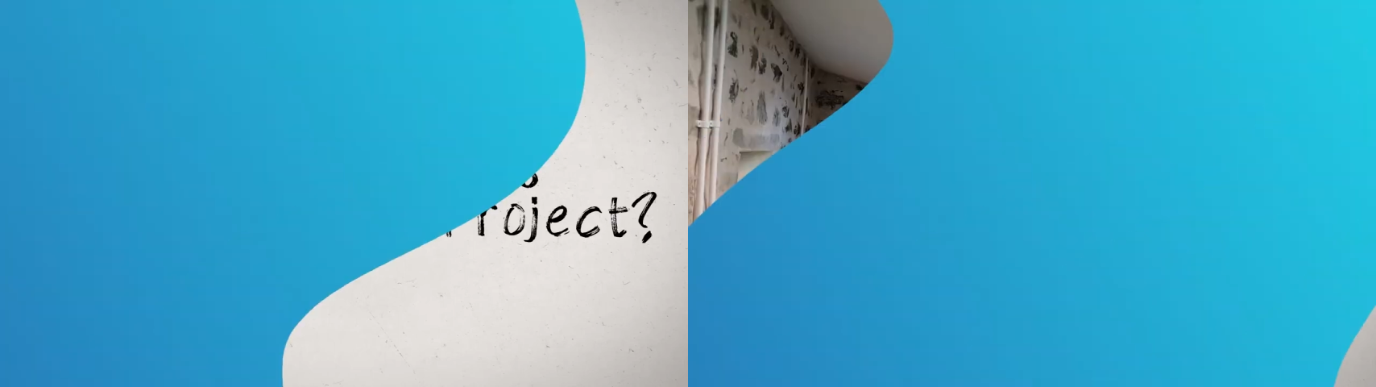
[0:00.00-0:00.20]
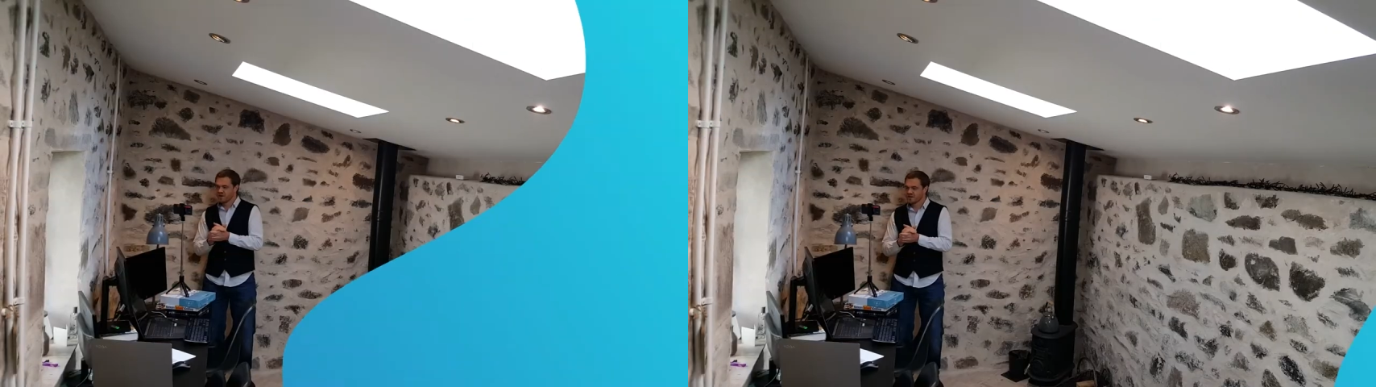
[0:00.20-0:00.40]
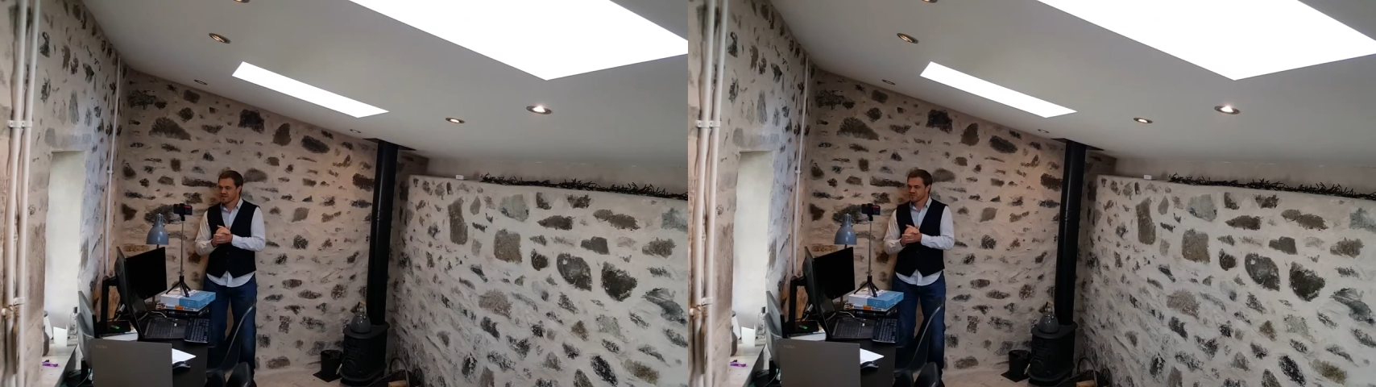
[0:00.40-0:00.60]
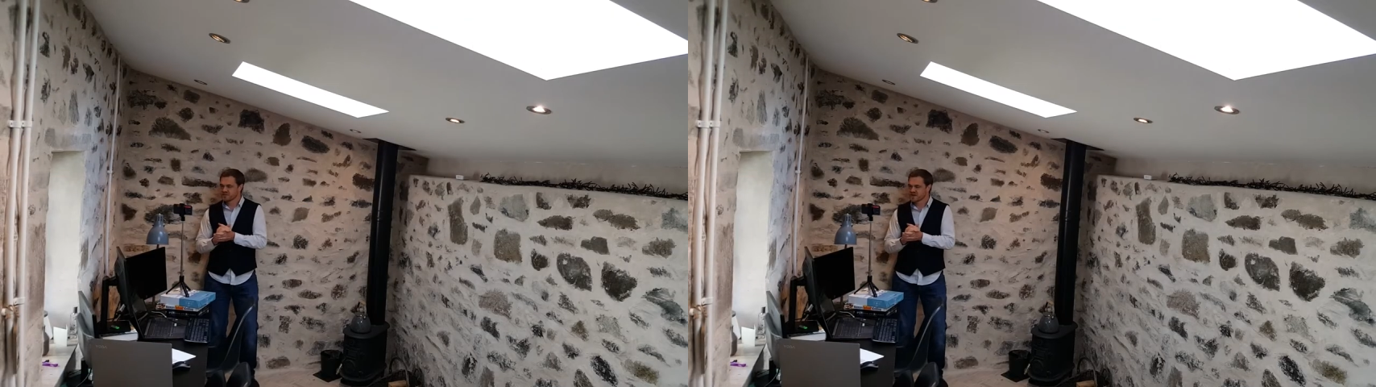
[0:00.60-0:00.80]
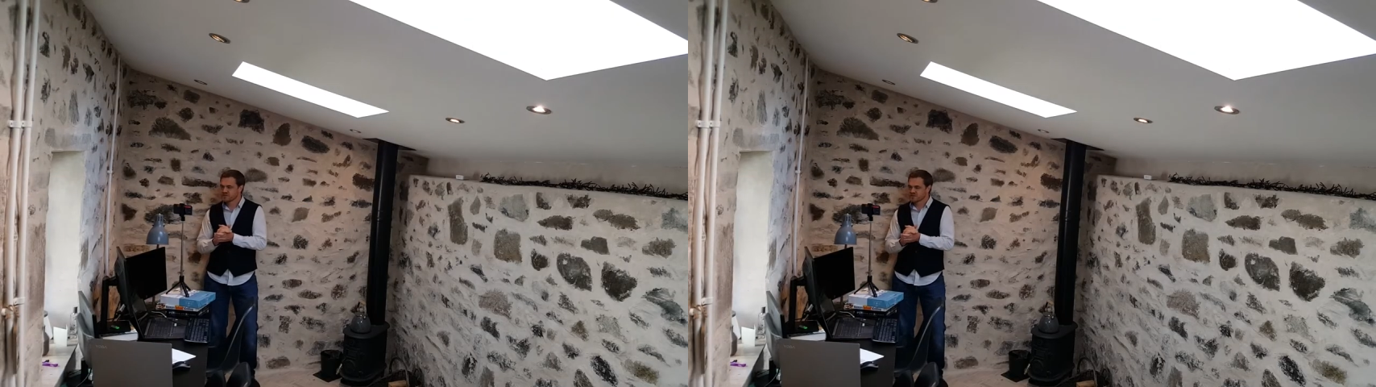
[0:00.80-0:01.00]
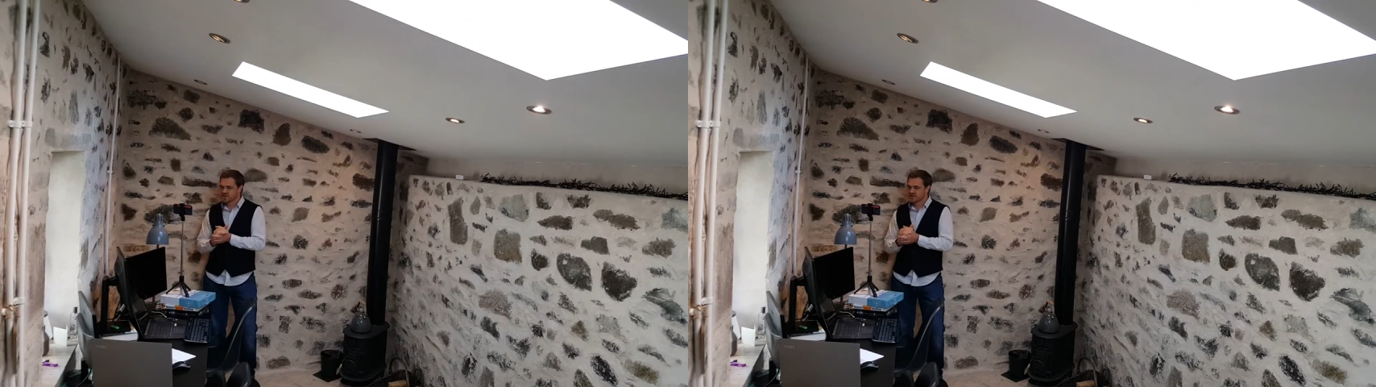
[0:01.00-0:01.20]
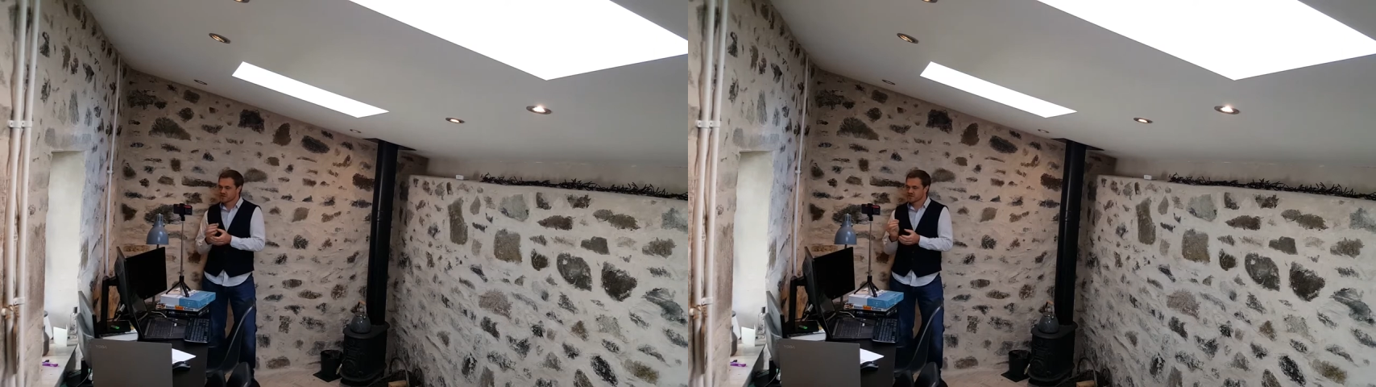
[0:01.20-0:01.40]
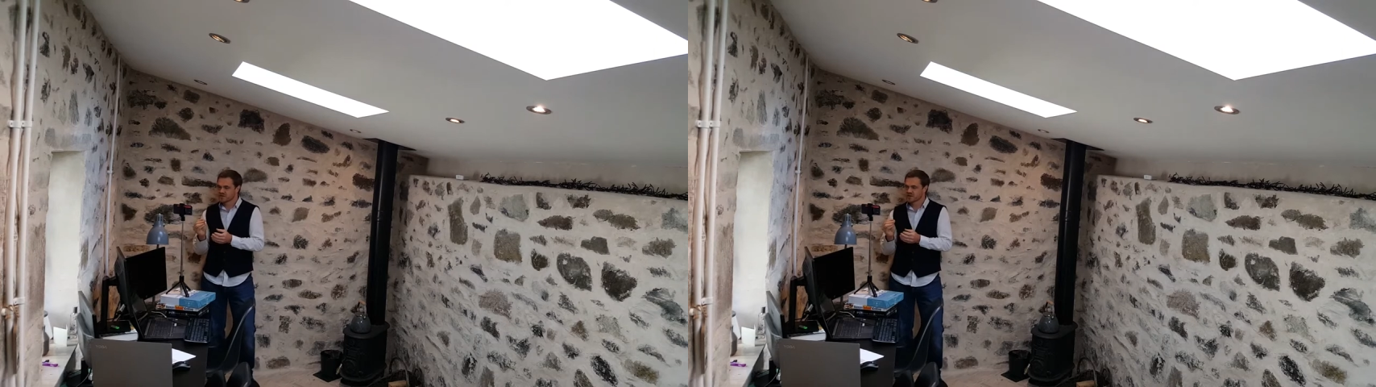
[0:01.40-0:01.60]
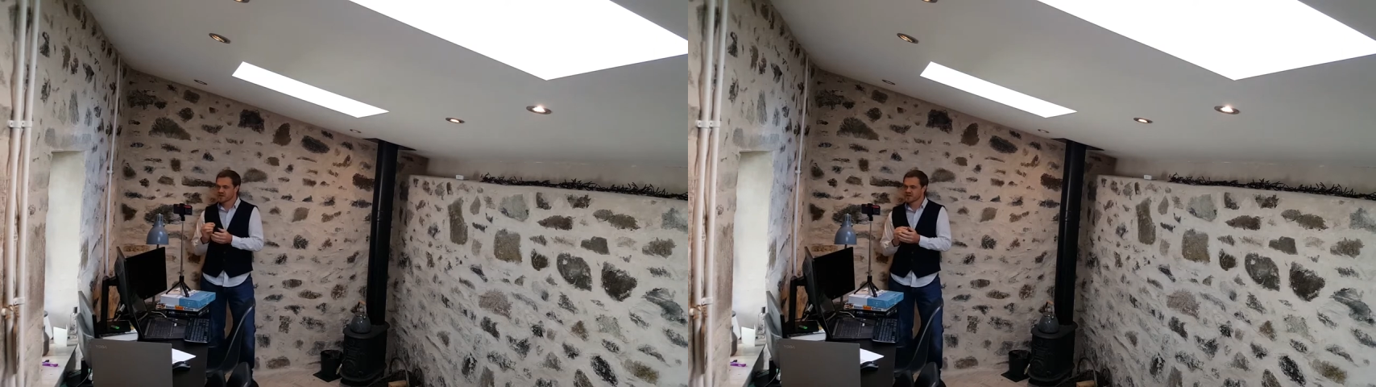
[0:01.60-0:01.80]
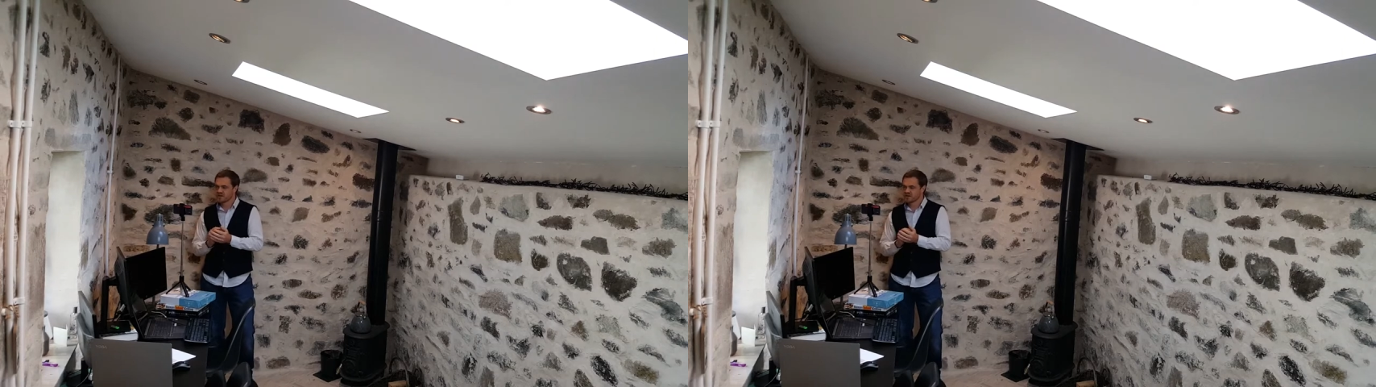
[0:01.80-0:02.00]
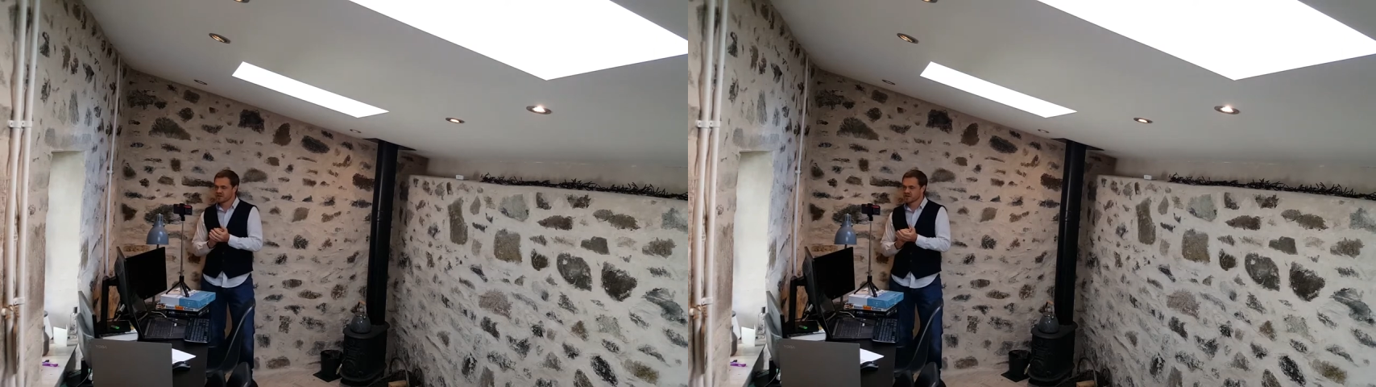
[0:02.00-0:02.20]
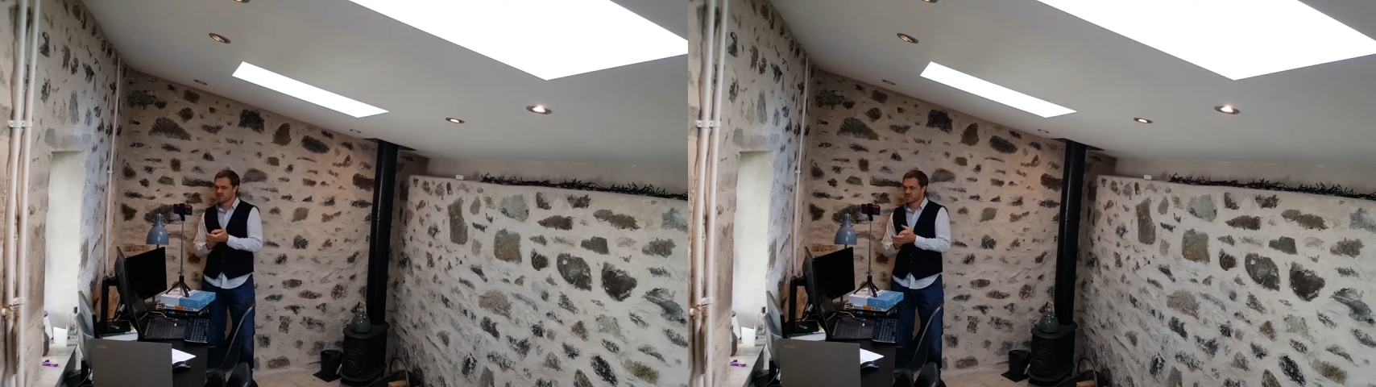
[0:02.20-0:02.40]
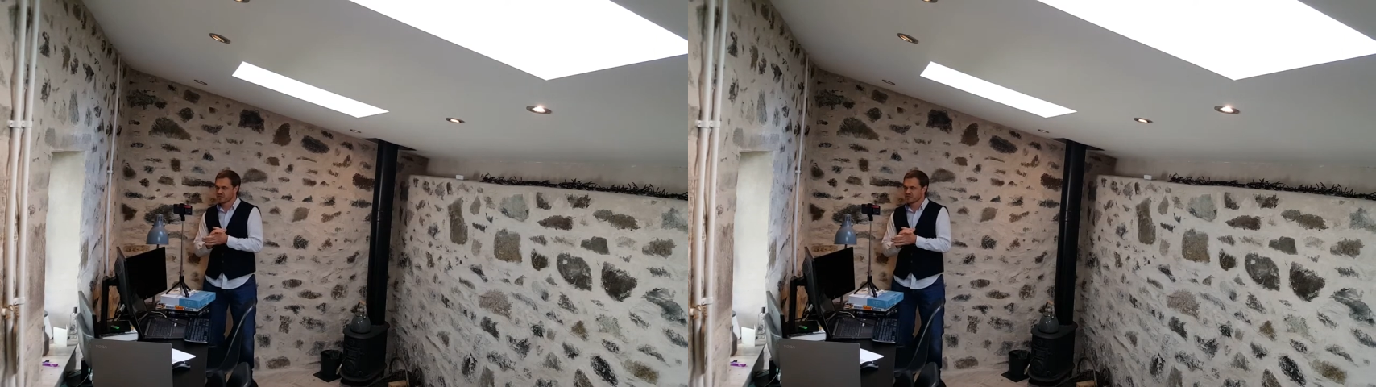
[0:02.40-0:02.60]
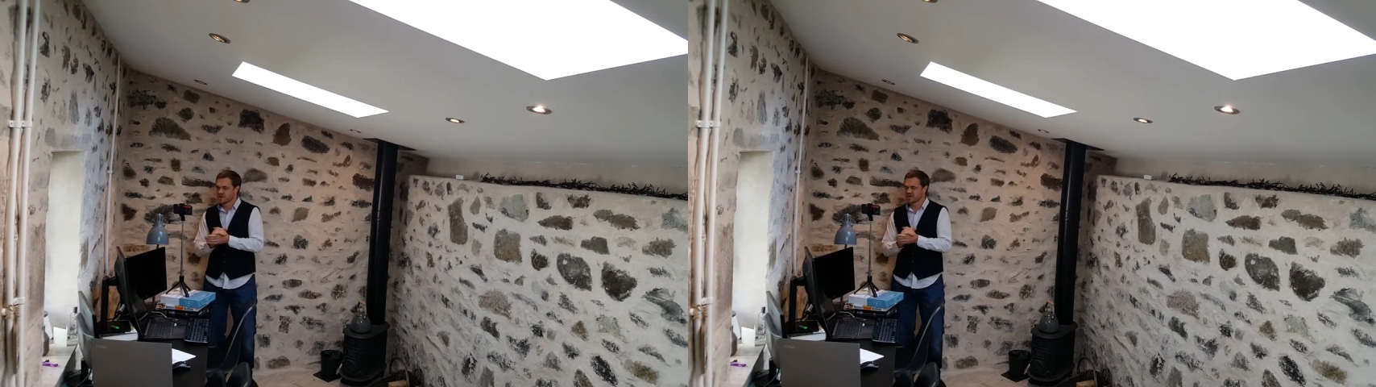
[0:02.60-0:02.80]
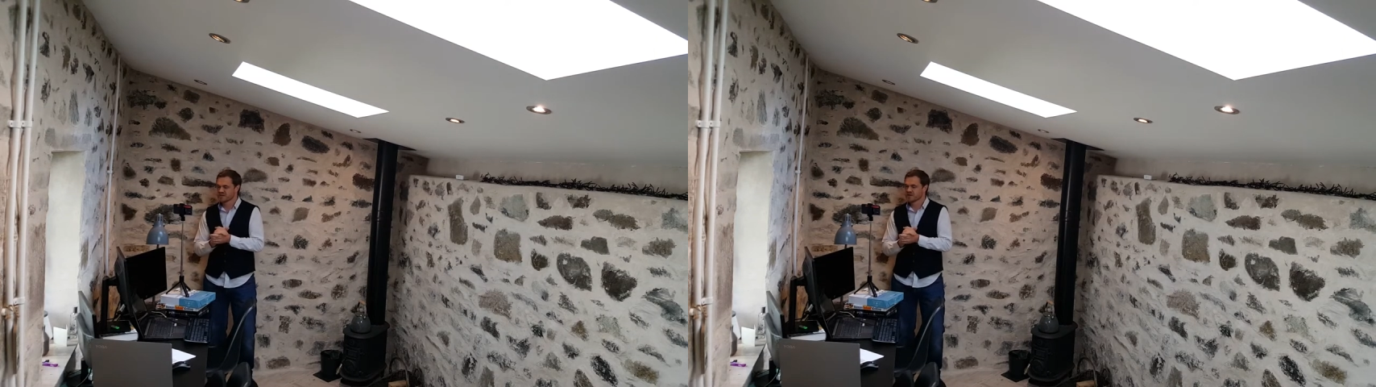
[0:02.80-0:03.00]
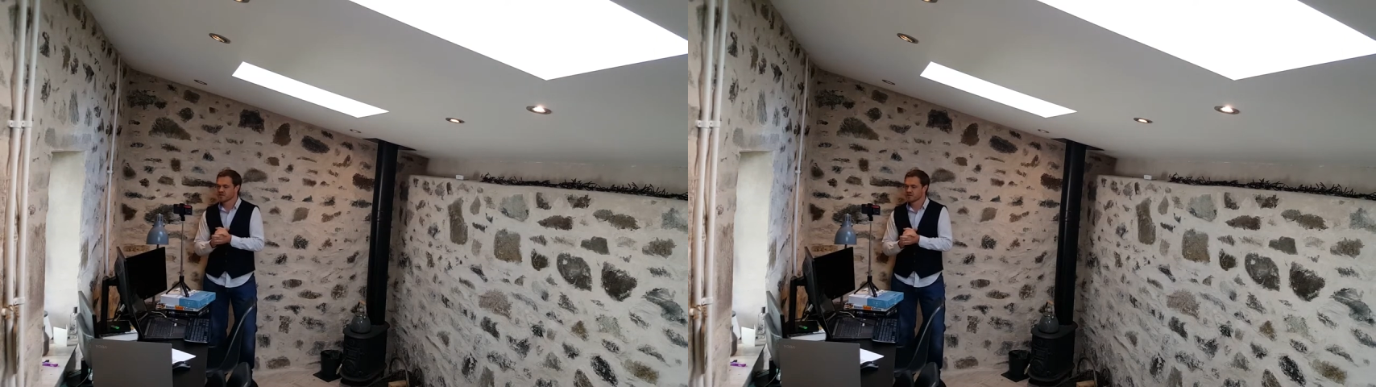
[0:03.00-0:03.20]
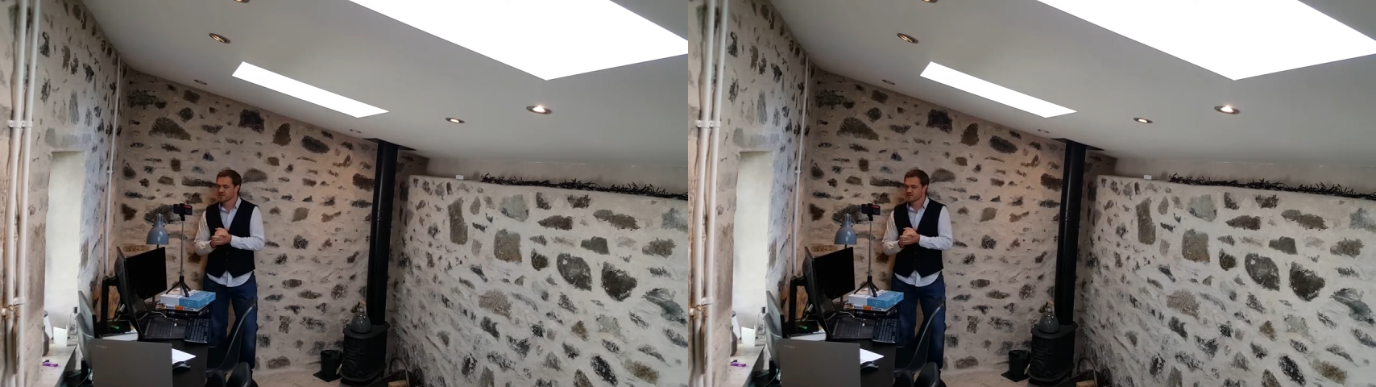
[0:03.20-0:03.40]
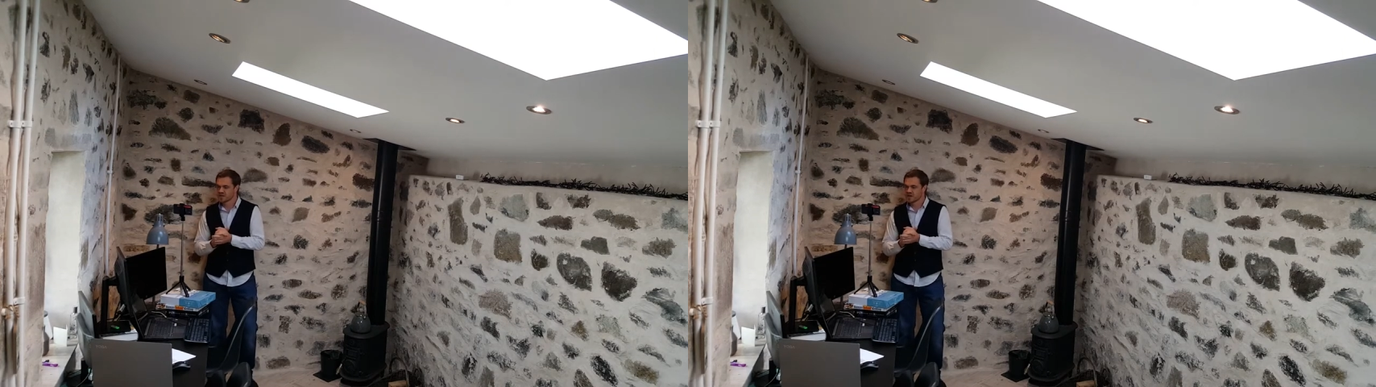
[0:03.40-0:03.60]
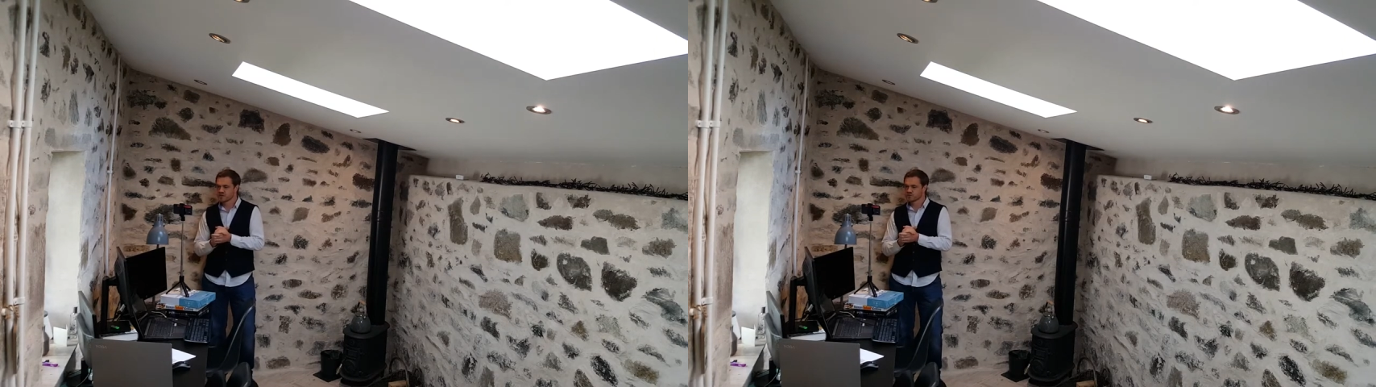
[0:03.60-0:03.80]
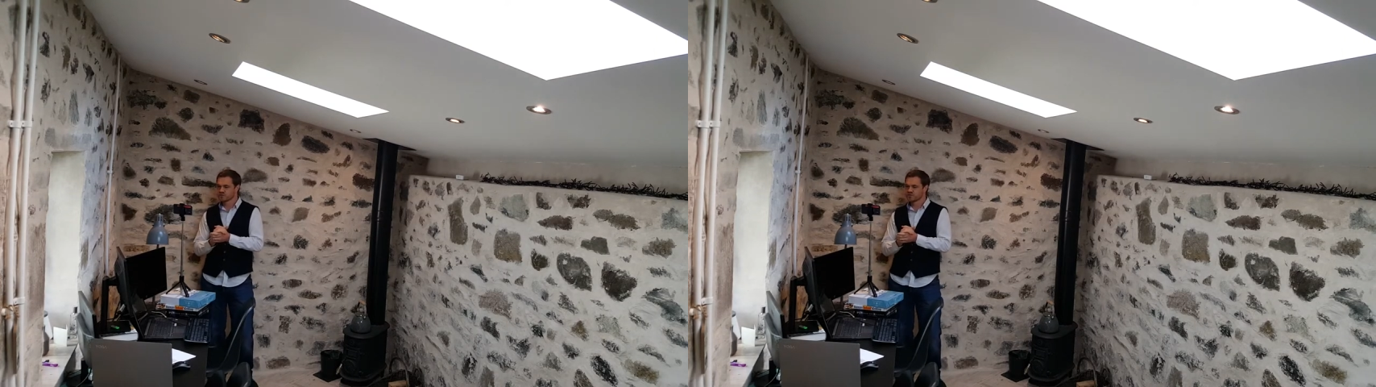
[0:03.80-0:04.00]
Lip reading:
No face is visible, so there are no lips to read.